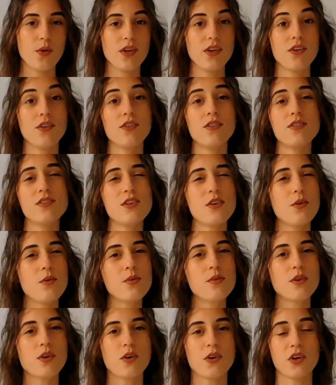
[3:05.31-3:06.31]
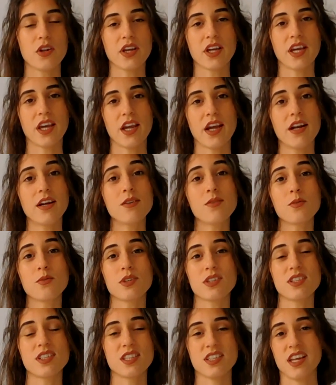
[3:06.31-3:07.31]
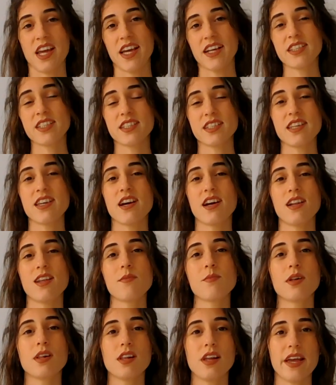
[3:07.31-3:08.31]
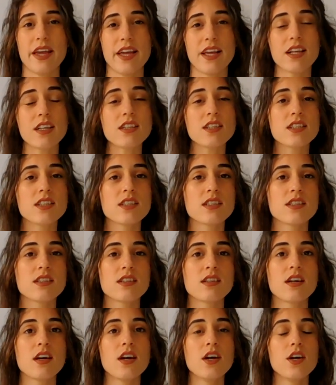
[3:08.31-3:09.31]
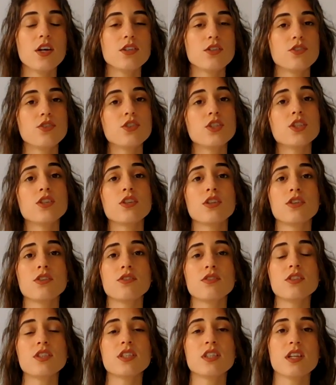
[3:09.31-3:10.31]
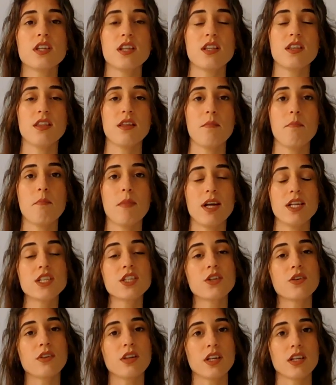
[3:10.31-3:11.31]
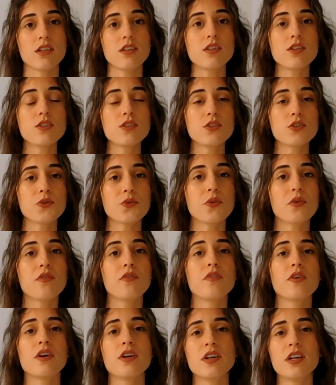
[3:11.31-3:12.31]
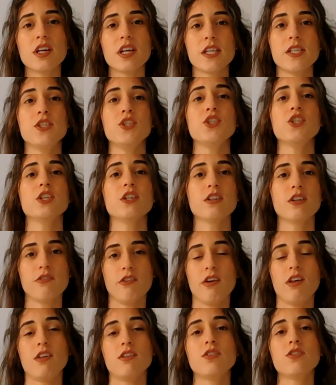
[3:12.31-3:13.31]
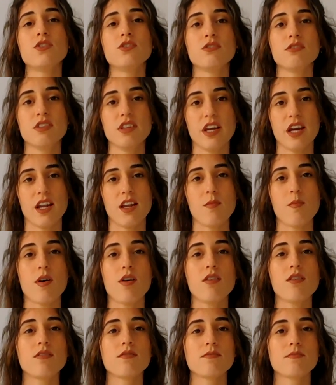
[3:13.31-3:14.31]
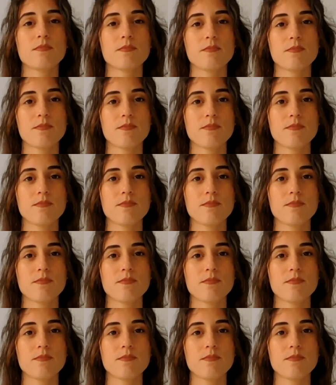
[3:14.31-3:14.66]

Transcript: When you don't know or care what sex the animal is, you should use the masculine to refer in general to the animal.